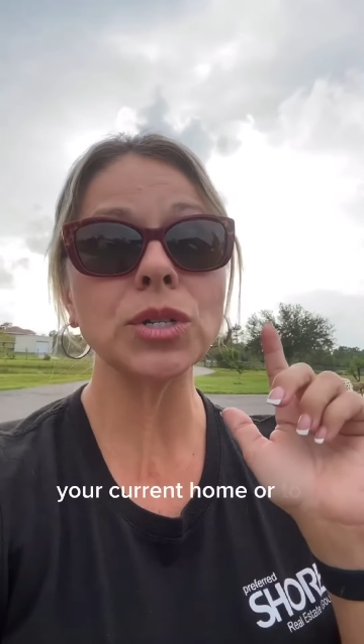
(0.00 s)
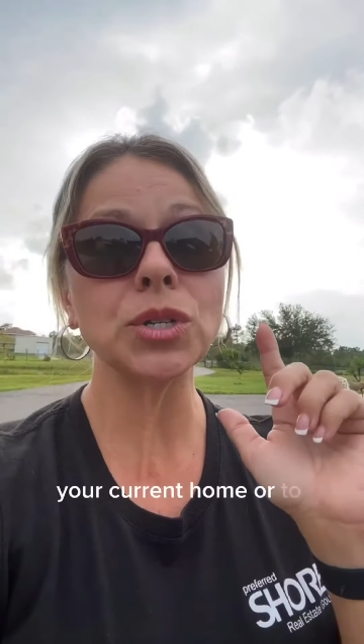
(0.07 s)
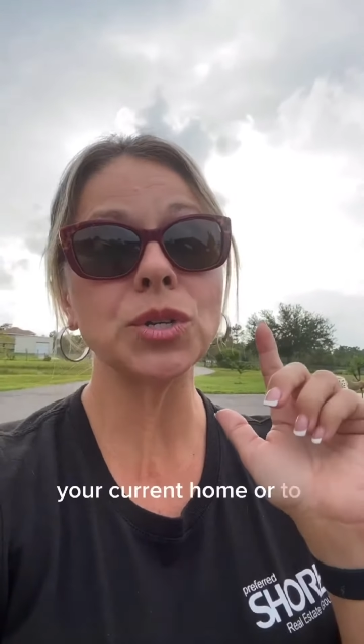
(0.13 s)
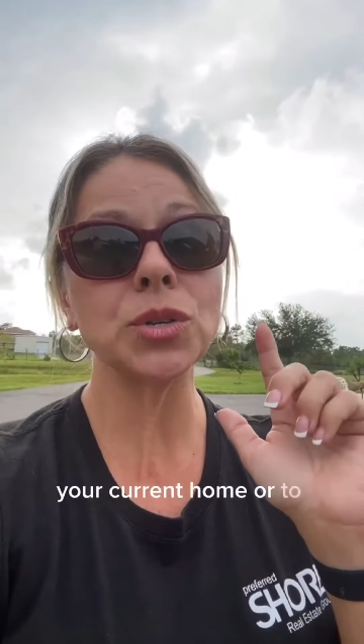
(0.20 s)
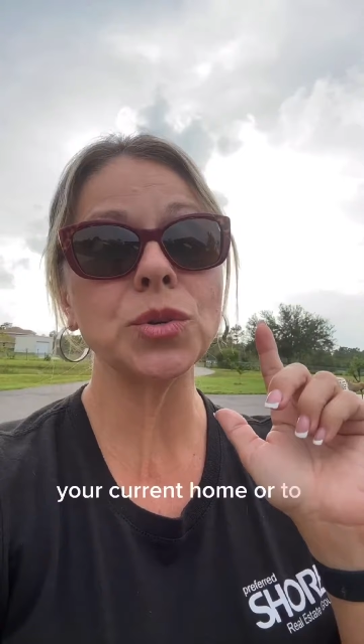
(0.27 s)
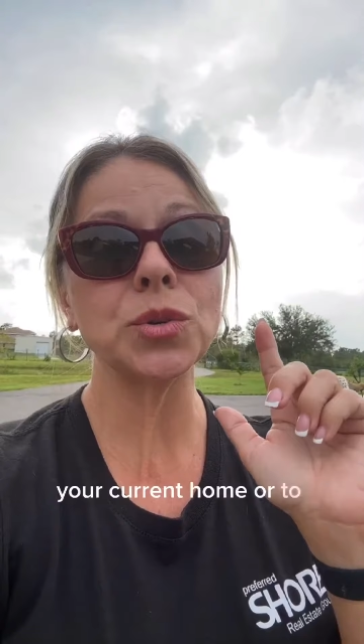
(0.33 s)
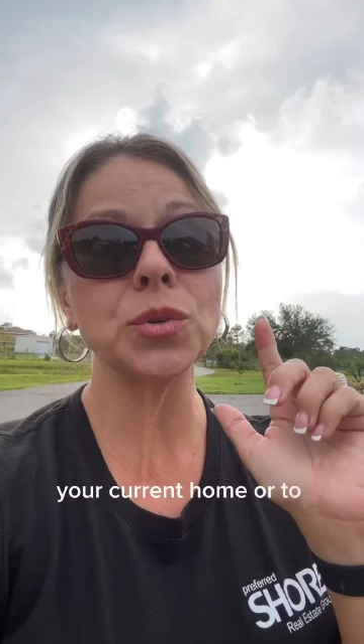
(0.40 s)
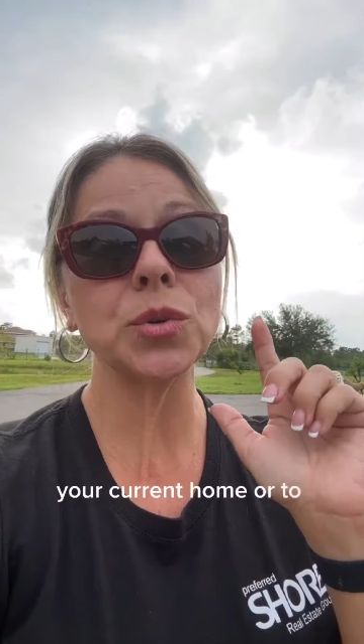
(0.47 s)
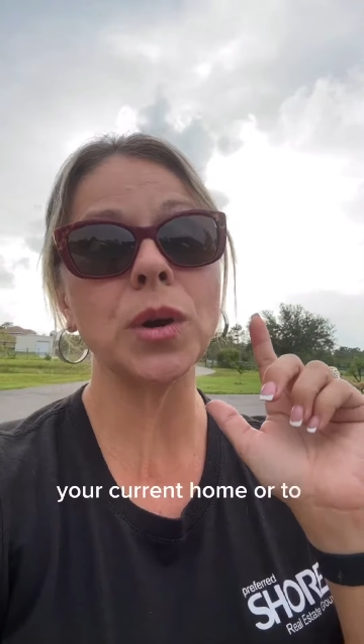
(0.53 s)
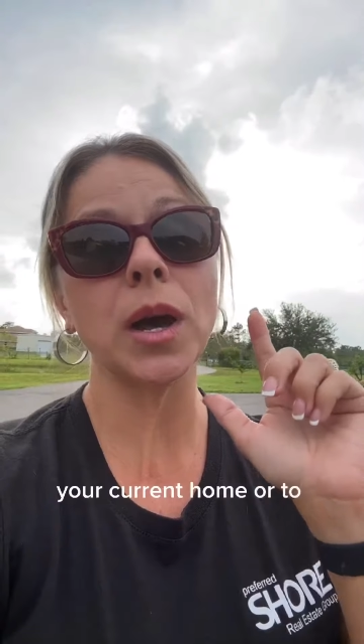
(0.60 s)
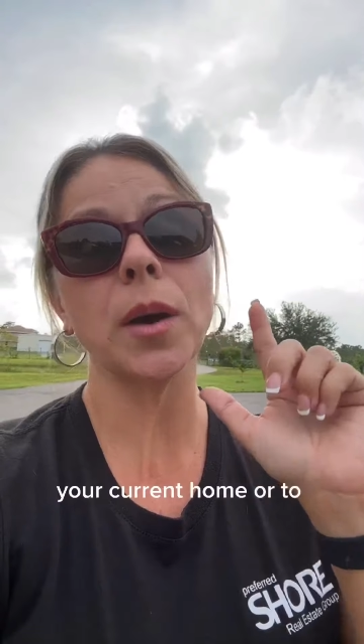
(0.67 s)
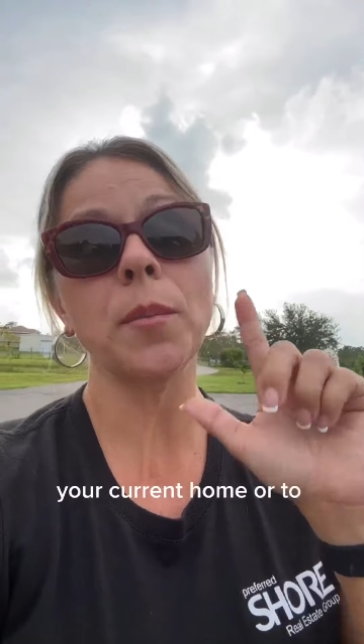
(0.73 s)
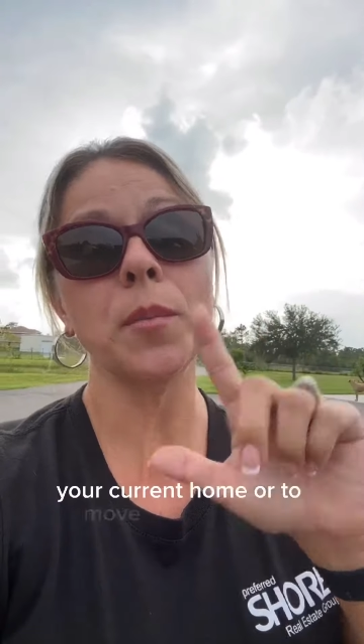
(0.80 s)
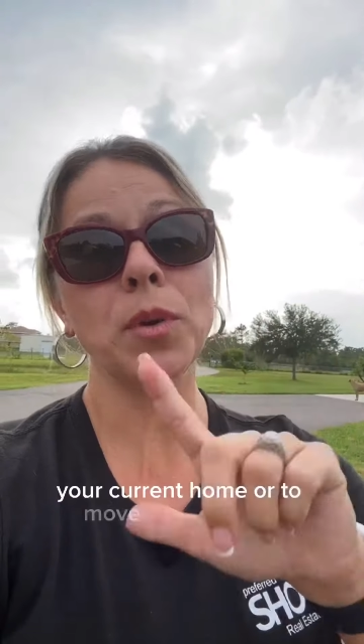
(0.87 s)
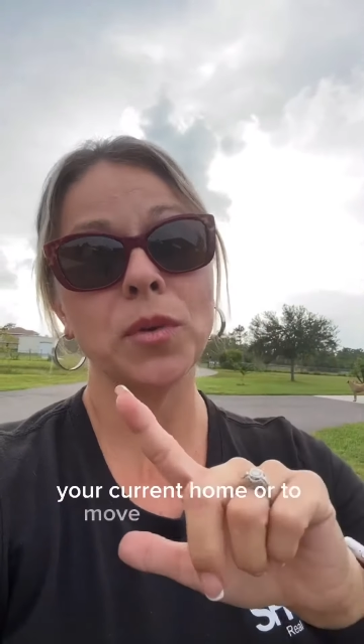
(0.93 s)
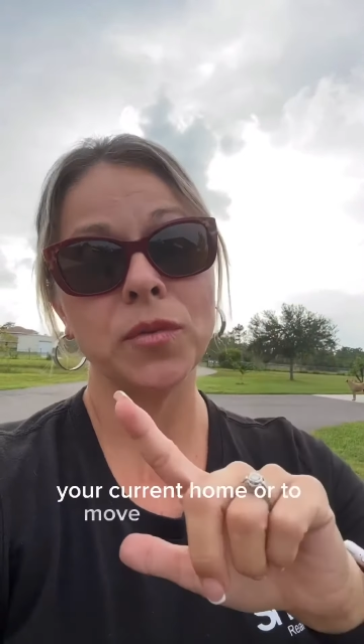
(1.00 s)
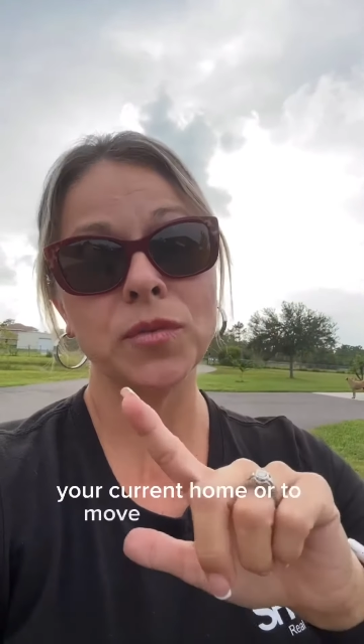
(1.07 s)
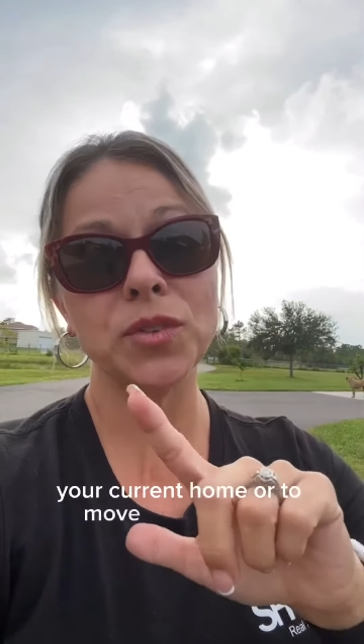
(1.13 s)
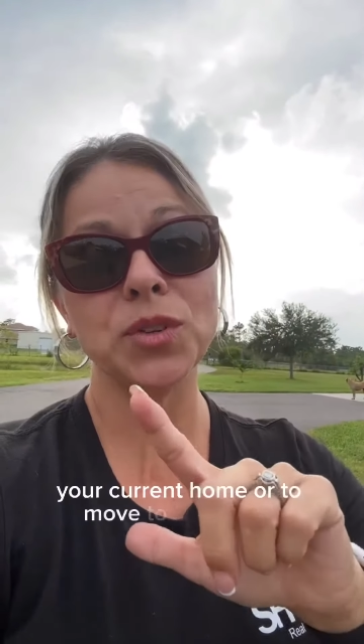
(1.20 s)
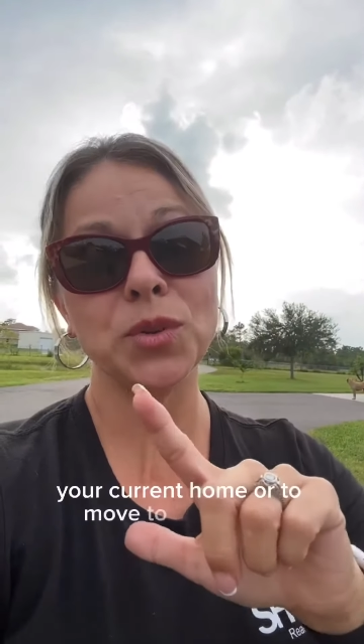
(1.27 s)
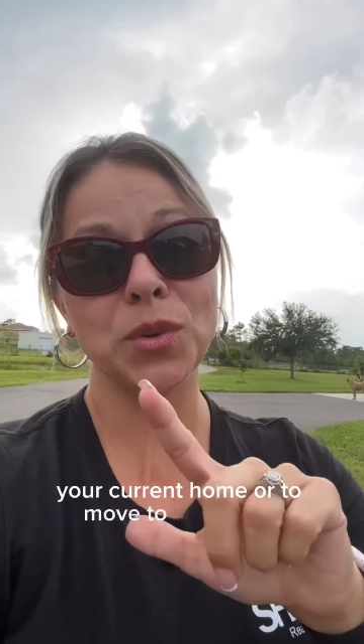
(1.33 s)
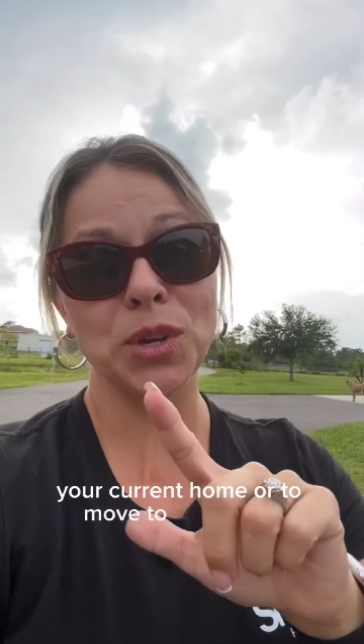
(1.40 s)
to
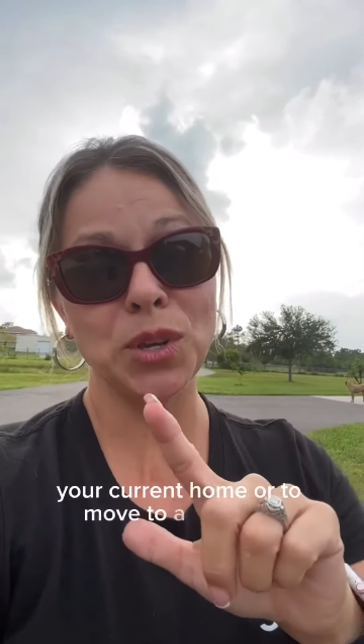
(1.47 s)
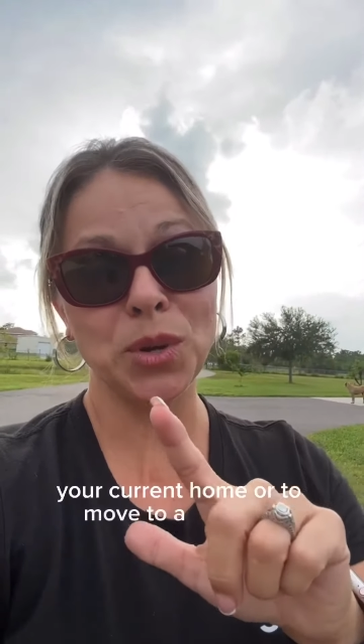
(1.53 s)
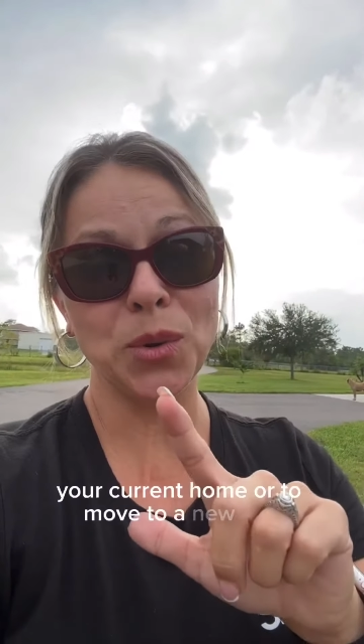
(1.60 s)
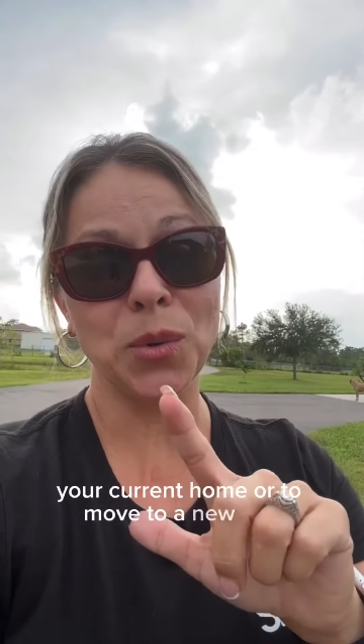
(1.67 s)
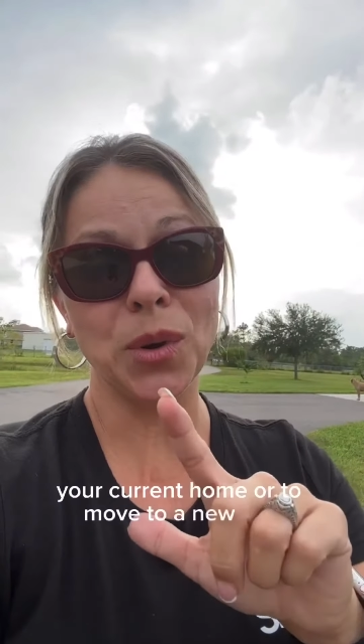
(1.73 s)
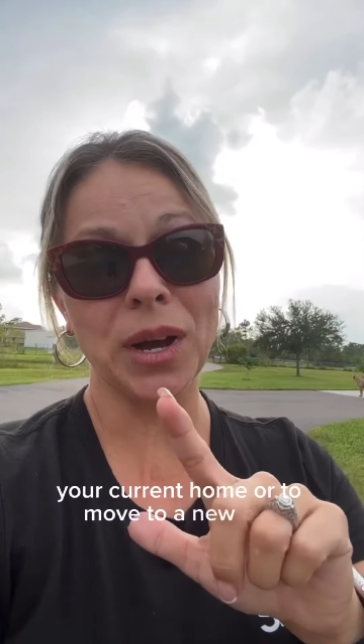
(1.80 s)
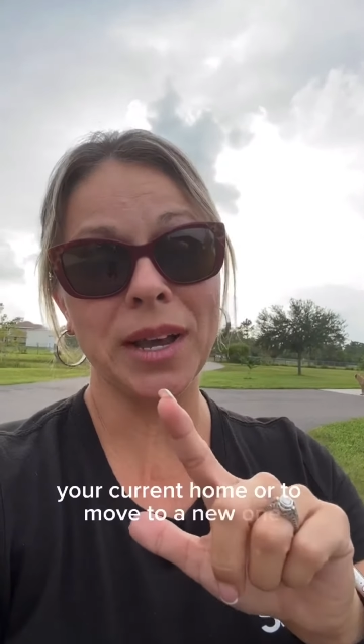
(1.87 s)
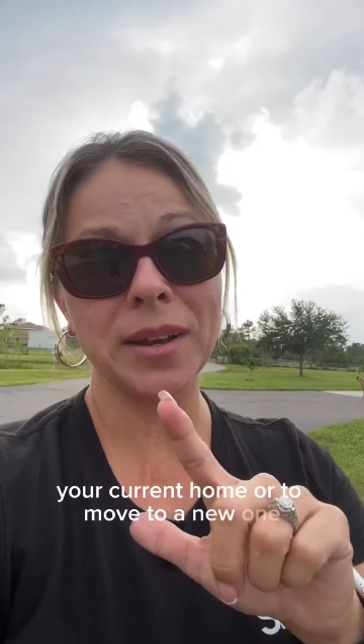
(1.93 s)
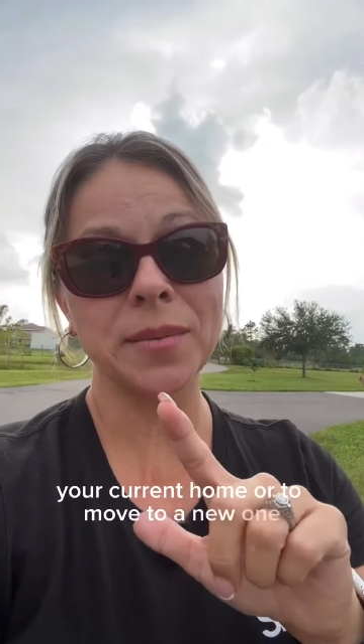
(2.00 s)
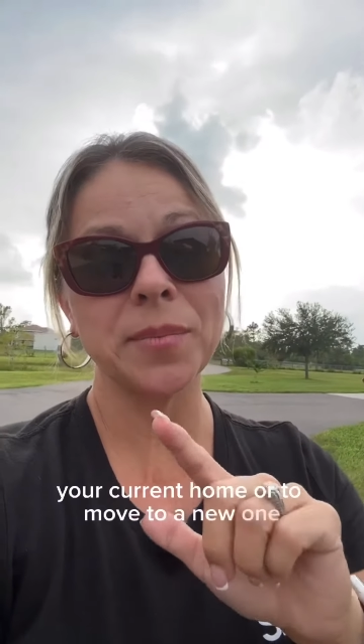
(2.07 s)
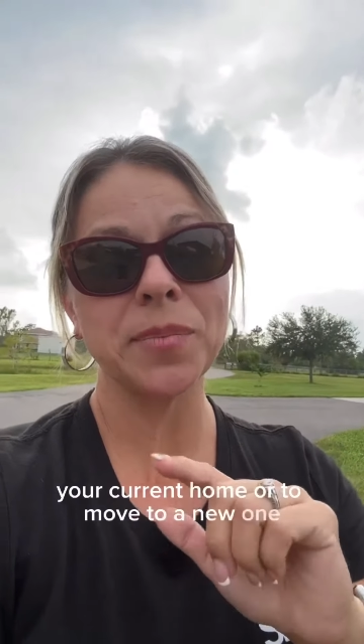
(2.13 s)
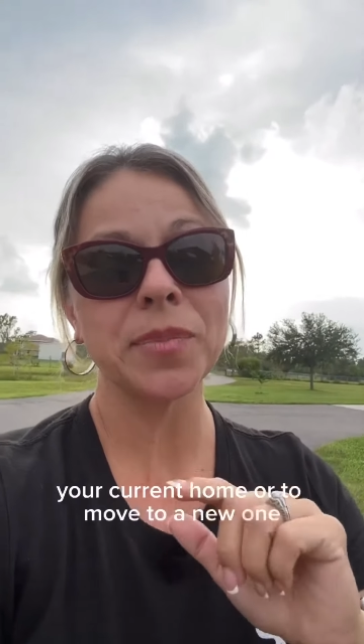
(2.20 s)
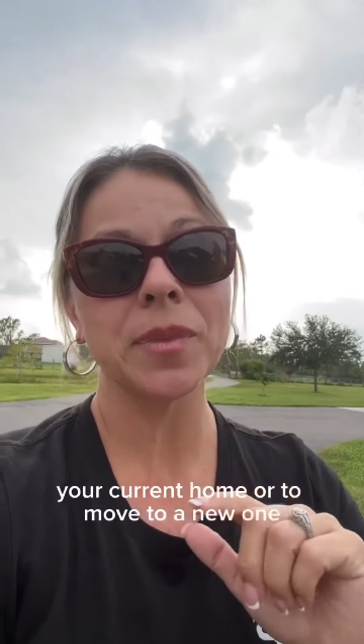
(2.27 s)
move to a new one.